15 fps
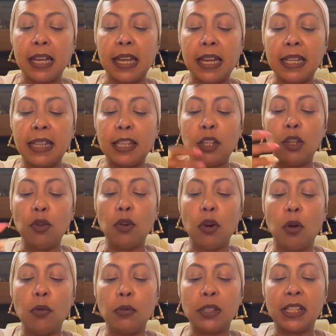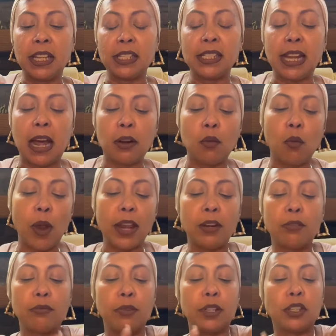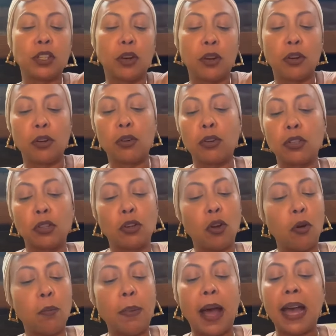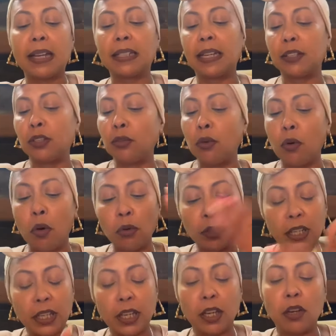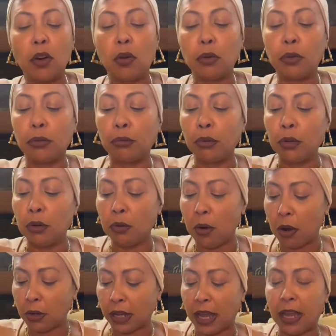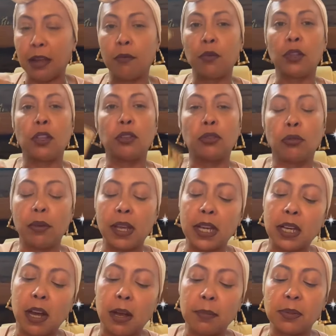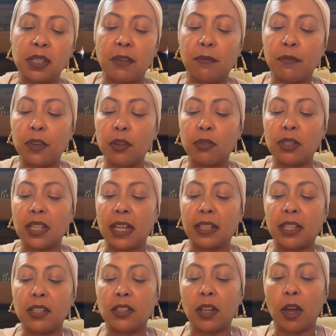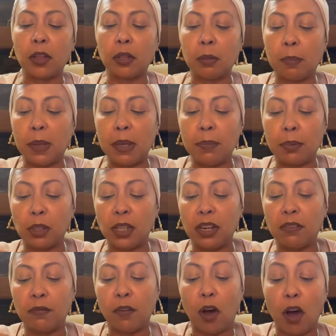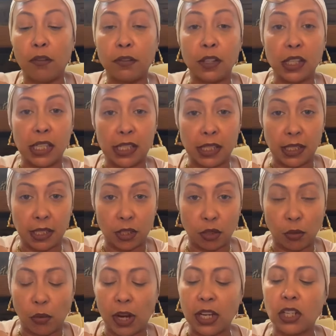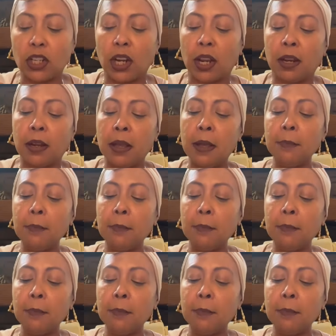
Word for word: it, you don't there's not a way to return or to go back like you only can go through okay and with the three of cups it feels like there's other people involved in this situation